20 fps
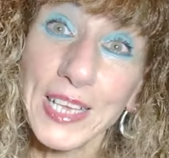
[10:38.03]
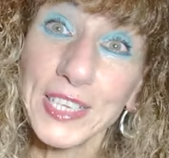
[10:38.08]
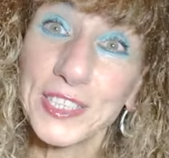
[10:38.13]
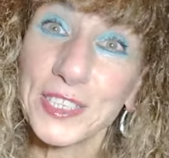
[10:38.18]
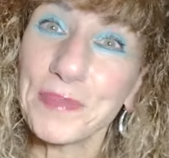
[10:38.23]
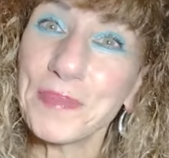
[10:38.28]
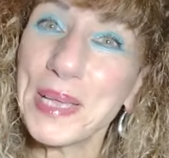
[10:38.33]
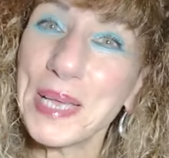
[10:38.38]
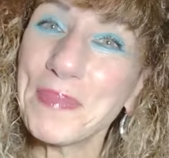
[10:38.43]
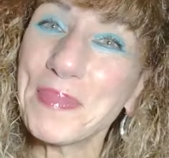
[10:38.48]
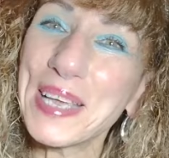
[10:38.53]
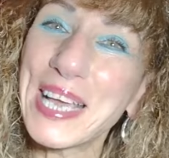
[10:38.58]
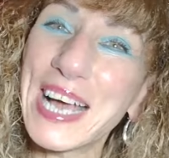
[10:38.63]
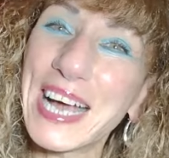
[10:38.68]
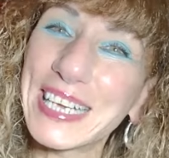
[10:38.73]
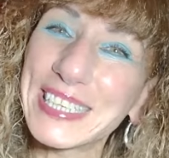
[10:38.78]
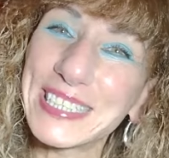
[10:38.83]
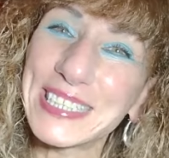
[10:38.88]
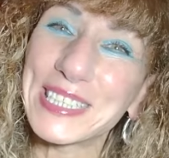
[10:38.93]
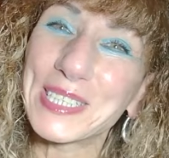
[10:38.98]
So maybe
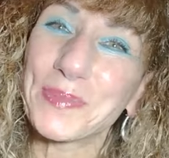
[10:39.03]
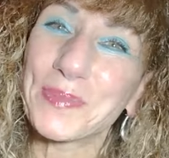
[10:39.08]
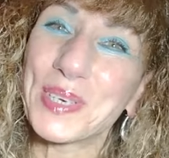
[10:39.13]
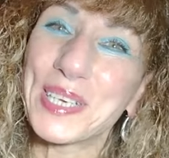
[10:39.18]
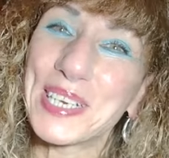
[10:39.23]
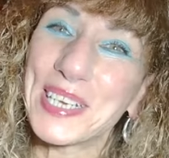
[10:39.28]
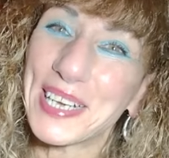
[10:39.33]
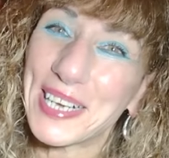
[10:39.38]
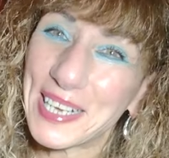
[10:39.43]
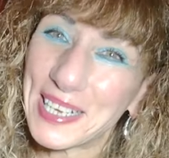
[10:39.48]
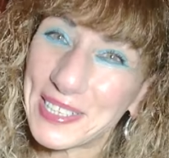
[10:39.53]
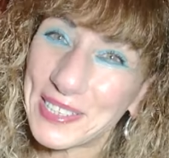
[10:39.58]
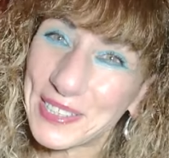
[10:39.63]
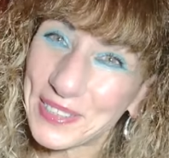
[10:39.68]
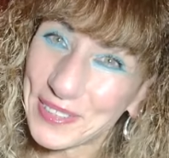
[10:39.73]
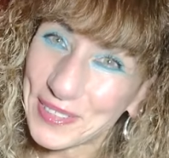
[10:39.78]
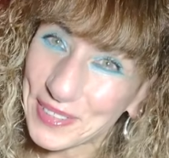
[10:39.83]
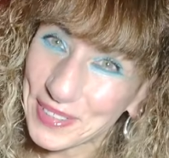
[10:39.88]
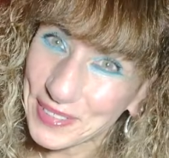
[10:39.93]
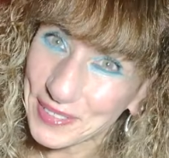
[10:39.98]
I just went
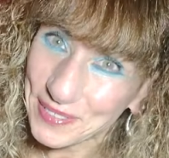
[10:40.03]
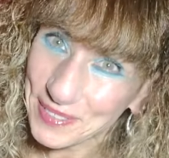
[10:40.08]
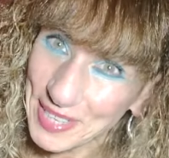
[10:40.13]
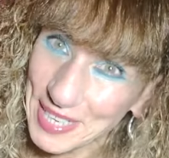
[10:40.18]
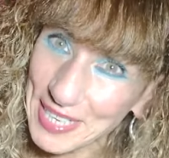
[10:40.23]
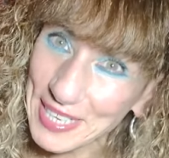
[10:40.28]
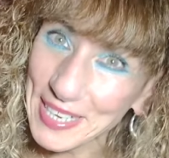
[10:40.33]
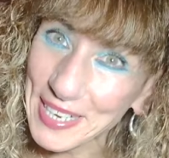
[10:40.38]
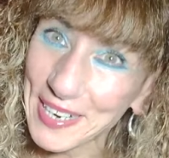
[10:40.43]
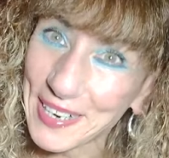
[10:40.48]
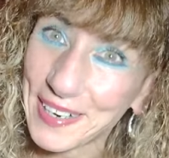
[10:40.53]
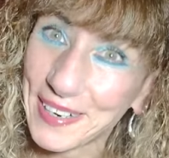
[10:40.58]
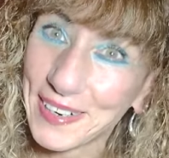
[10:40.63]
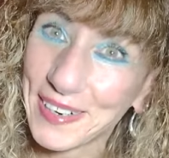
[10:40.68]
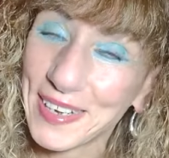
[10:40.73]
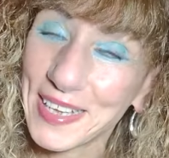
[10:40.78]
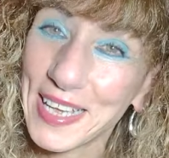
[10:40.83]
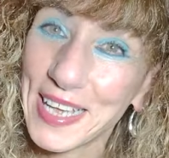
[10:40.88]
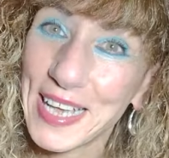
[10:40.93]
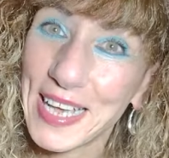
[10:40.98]
under the
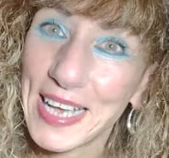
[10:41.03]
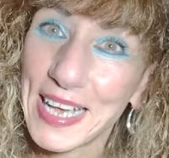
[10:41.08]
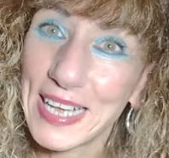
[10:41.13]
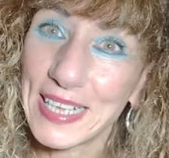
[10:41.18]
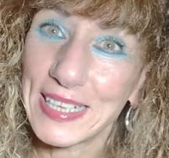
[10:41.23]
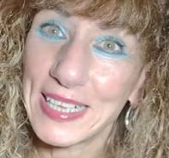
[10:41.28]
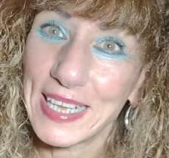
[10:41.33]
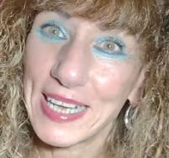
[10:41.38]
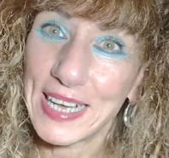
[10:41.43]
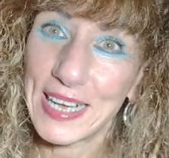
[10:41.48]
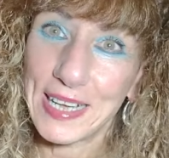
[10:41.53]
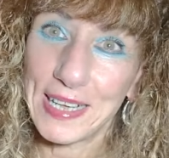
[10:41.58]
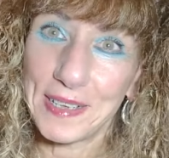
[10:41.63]
radar and